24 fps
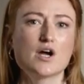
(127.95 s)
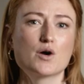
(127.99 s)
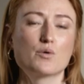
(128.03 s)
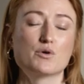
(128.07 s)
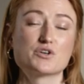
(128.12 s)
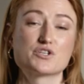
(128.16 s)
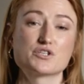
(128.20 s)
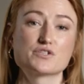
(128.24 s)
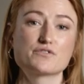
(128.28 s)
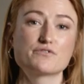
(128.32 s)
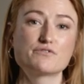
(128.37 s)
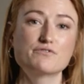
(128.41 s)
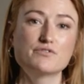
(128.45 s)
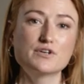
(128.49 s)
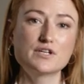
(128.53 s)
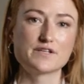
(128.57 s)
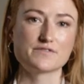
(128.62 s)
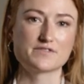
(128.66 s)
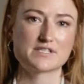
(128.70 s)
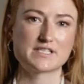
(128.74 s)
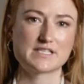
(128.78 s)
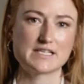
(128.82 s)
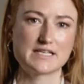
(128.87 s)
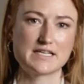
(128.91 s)
which is full
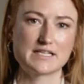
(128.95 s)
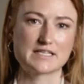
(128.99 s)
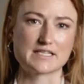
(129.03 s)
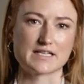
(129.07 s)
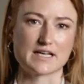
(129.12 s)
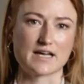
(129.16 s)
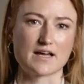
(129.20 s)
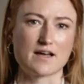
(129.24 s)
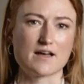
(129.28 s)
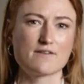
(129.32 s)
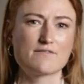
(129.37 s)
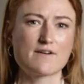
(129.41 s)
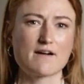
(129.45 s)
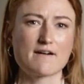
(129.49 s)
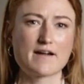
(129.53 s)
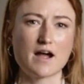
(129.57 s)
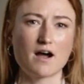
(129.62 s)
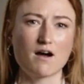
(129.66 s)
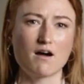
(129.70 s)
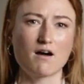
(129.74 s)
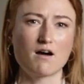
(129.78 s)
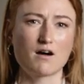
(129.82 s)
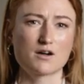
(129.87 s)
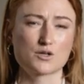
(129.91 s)
of cedar, a very
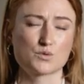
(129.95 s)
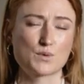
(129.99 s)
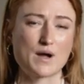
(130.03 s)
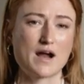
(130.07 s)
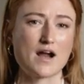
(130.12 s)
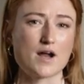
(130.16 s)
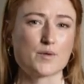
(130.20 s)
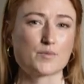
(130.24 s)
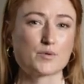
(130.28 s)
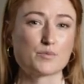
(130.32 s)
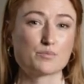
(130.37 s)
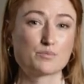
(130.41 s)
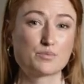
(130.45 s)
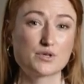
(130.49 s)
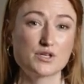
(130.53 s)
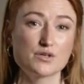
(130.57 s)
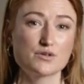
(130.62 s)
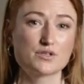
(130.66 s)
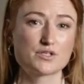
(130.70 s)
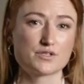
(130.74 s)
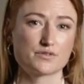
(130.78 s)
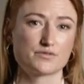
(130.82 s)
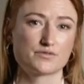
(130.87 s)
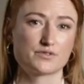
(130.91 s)
hard-wearing but
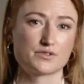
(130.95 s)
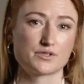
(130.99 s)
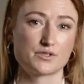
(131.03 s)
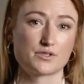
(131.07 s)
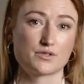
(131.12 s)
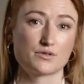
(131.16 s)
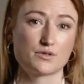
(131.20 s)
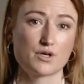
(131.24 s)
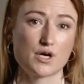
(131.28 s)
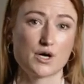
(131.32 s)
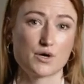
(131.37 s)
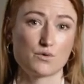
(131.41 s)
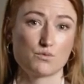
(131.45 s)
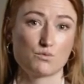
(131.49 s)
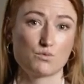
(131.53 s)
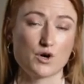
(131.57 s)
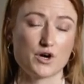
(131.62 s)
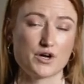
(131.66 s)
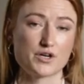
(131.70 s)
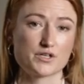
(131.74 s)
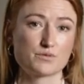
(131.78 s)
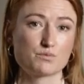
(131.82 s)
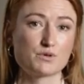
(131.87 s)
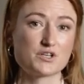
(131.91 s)
beautiful
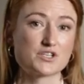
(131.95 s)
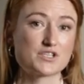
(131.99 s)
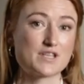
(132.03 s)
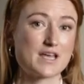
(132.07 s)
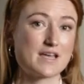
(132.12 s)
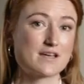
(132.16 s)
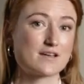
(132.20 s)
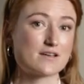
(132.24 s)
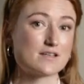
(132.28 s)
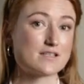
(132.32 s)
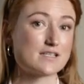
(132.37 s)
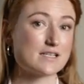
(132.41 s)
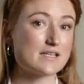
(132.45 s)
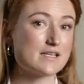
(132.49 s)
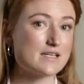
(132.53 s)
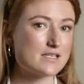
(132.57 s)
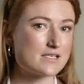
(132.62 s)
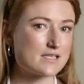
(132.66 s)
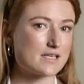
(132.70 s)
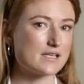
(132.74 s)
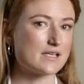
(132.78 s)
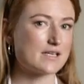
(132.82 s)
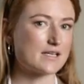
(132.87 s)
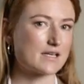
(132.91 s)
wood, which they could
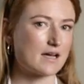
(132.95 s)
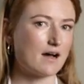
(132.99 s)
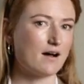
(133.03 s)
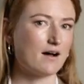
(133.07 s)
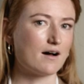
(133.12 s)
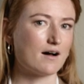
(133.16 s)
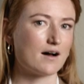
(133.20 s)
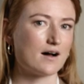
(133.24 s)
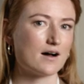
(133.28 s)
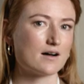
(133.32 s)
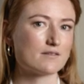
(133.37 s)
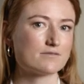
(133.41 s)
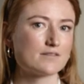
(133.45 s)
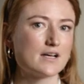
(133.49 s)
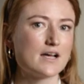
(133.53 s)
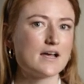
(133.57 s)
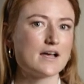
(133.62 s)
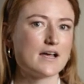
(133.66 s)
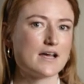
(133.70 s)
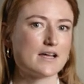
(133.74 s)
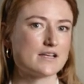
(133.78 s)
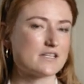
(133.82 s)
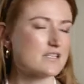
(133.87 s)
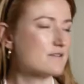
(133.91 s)
easily carve
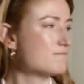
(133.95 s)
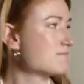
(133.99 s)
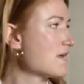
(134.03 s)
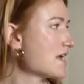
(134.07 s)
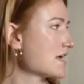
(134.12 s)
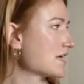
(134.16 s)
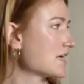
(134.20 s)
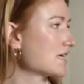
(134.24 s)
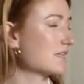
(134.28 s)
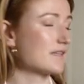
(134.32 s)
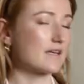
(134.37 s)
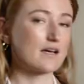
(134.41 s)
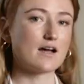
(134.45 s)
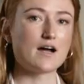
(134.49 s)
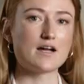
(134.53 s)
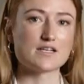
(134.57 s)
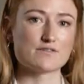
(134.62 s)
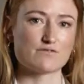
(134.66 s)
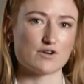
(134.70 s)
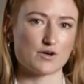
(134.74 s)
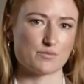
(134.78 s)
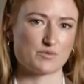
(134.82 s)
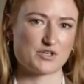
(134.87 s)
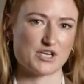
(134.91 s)
into making the
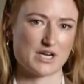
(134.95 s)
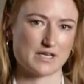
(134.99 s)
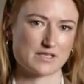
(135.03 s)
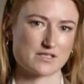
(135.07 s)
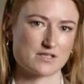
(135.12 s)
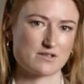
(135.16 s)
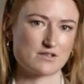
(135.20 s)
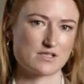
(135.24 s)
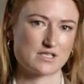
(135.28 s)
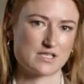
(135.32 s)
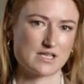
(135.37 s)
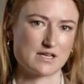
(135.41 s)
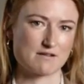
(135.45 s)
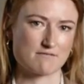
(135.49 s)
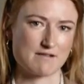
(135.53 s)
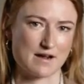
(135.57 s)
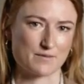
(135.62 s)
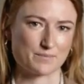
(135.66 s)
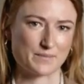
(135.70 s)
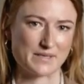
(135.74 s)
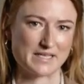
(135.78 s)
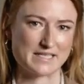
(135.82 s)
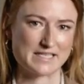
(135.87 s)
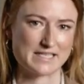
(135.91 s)
kind of objects you see
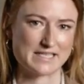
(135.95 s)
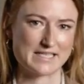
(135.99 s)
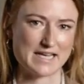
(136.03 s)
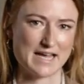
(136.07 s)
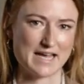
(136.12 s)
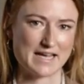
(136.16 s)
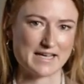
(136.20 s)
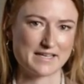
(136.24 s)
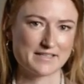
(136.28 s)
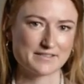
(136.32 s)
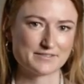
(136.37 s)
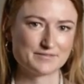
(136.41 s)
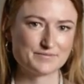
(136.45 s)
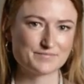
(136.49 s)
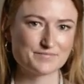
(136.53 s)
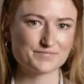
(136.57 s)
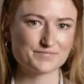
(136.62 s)
around me today.